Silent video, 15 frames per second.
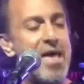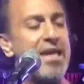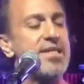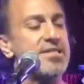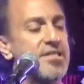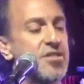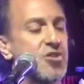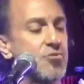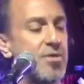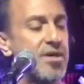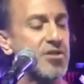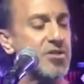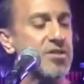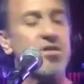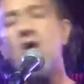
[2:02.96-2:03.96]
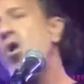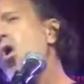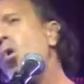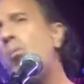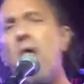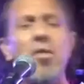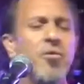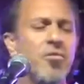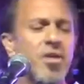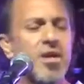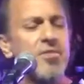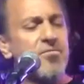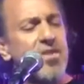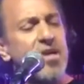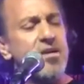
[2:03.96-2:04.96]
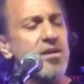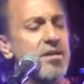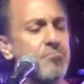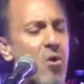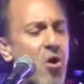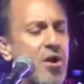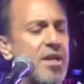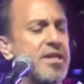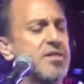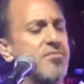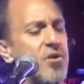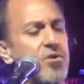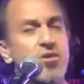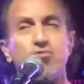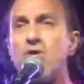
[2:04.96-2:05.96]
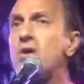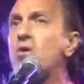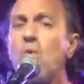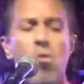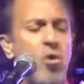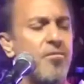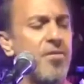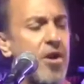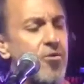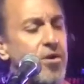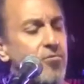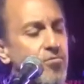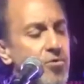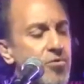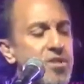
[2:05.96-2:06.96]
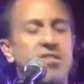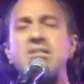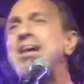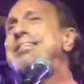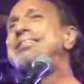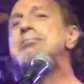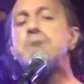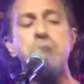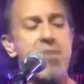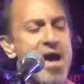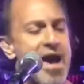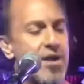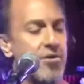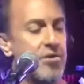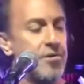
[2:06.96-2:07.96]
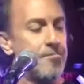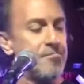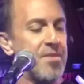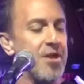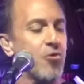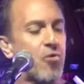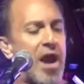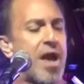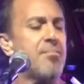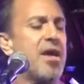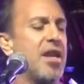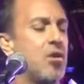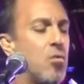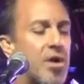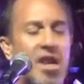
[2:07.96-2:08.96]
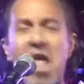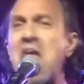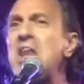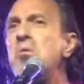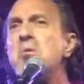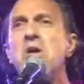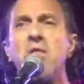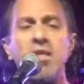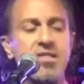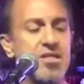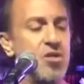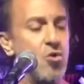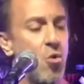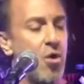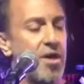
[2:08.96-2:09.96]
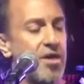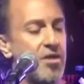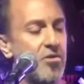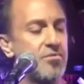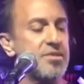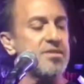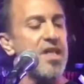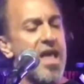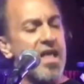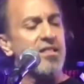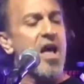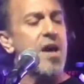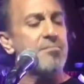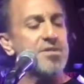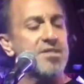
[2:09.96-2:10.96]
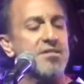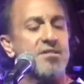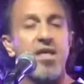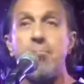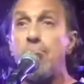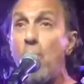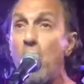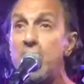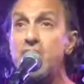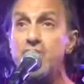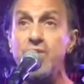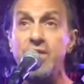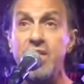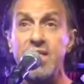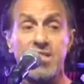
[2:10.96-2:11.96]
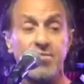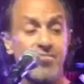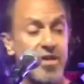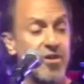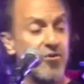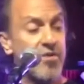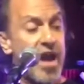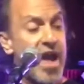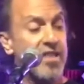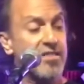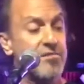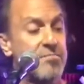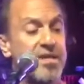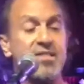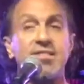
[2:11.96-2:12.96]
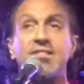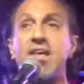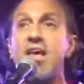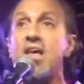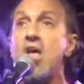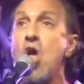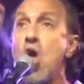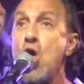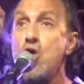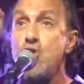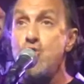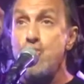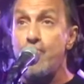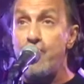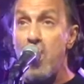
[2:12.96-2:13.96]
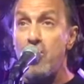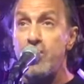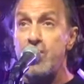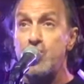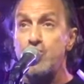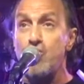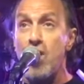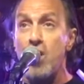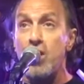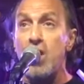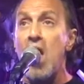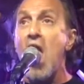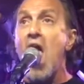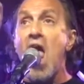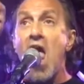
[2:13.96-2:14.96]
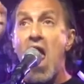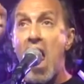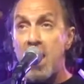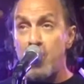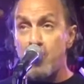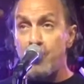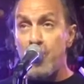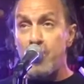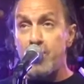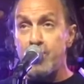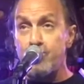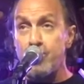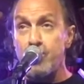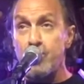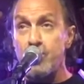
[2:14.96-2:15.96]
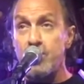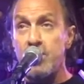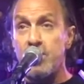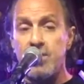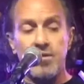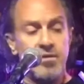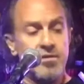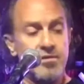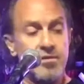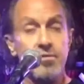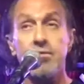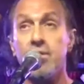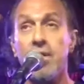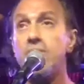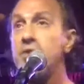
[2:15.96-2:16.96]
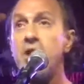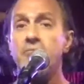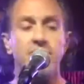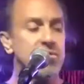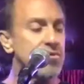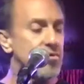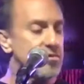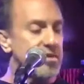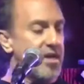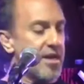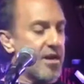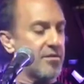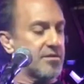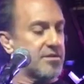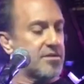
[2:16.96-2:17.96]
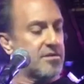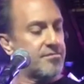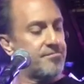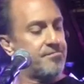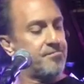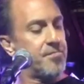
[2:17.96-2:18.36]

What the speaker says: many situations. Whether the offending party is very drunk or very rude, it doesn't matter. Grab anyone, anywhere that's annoying you, stand opposite them, point your index finger at them, and say, "You're very drunk and you're very rude." You'll get results, I guarantee you.